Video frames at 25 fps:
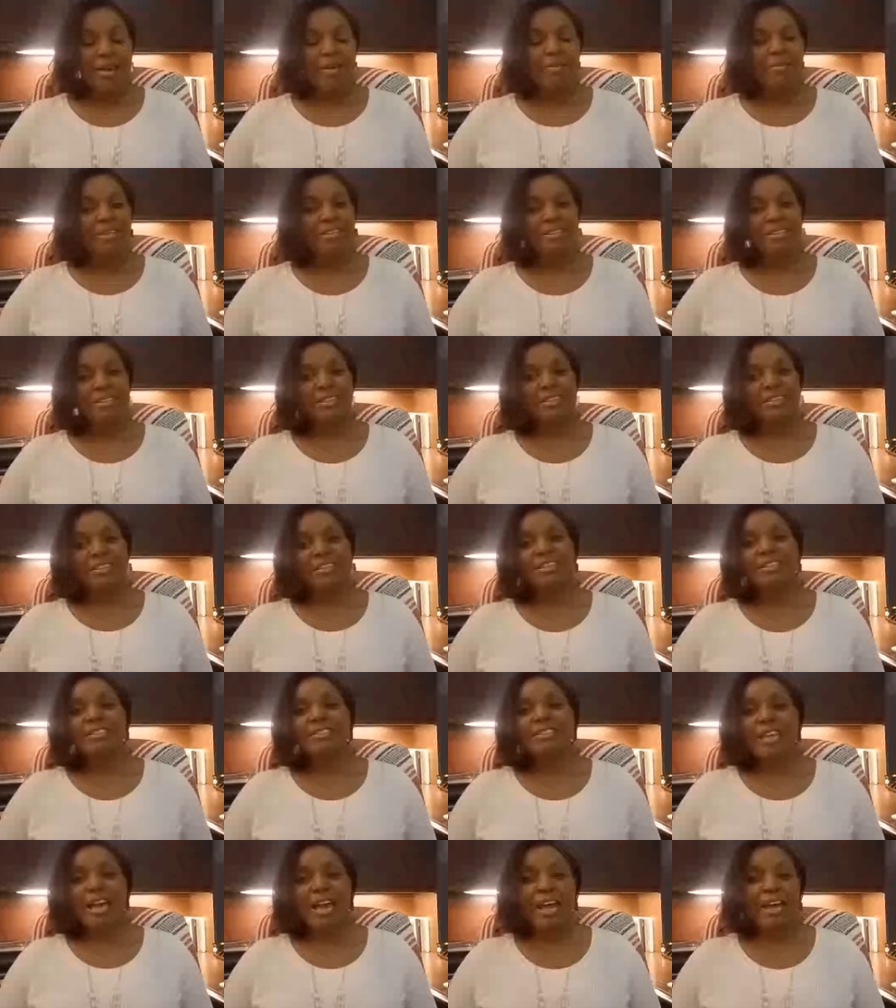Basically,
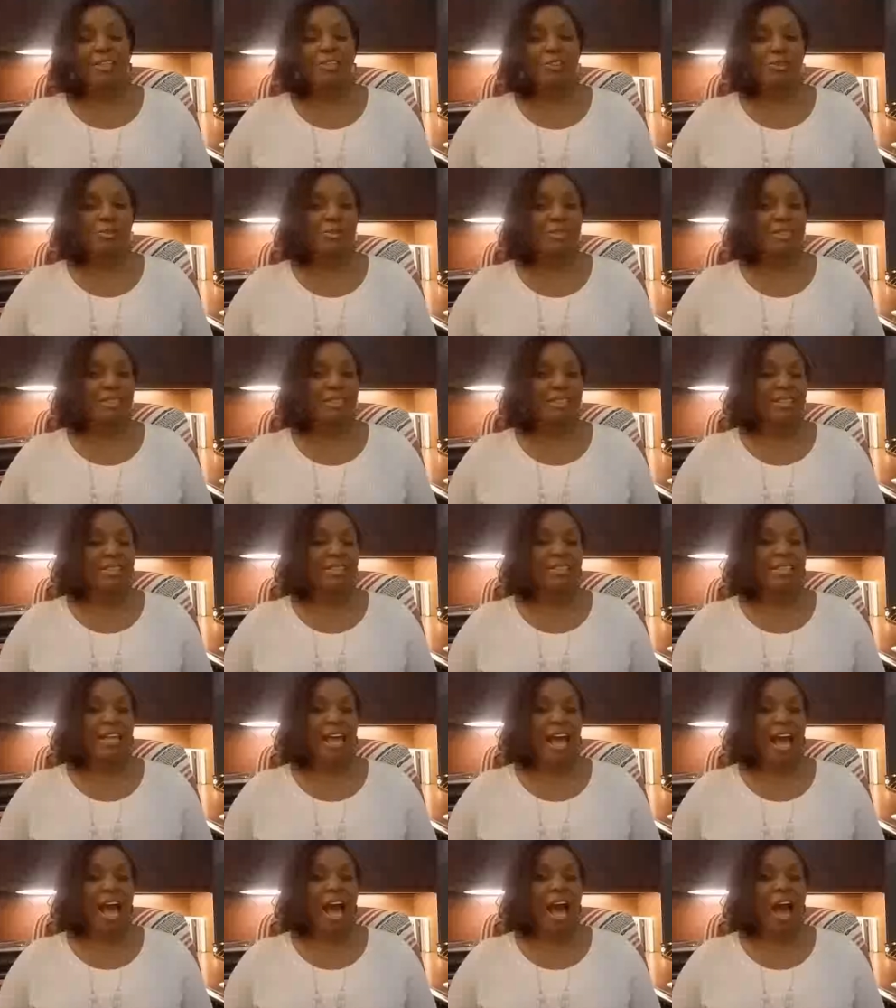attachment is
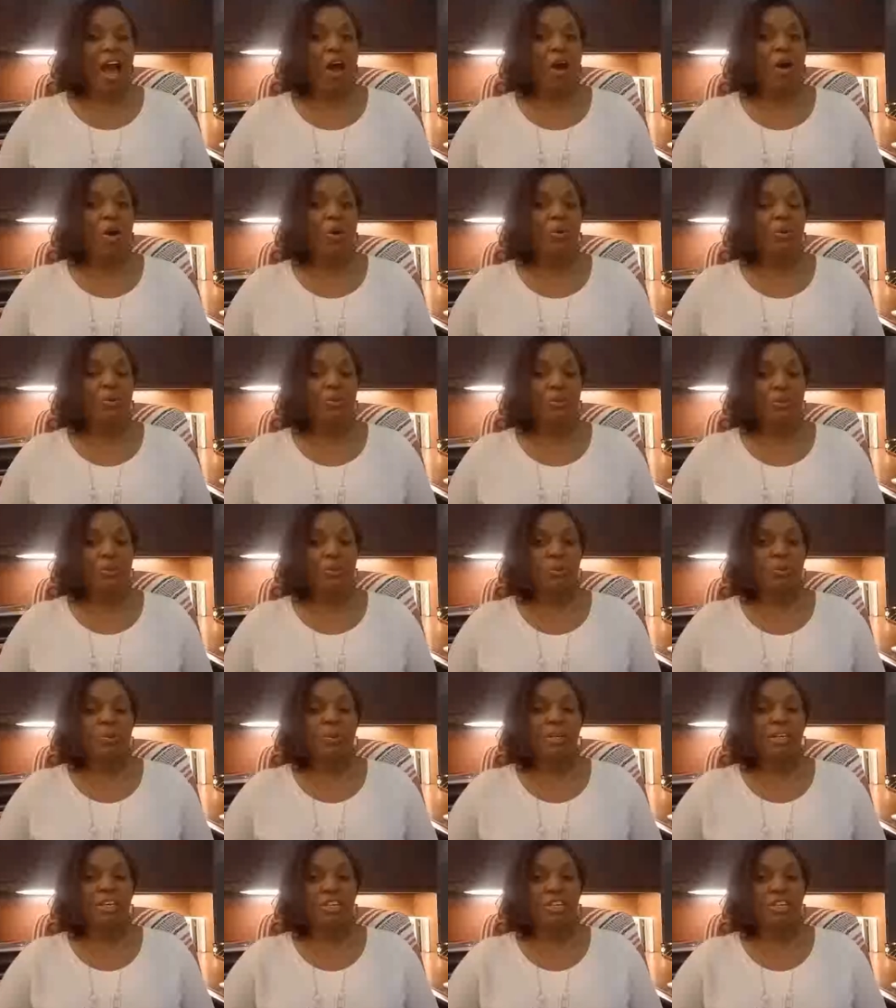how you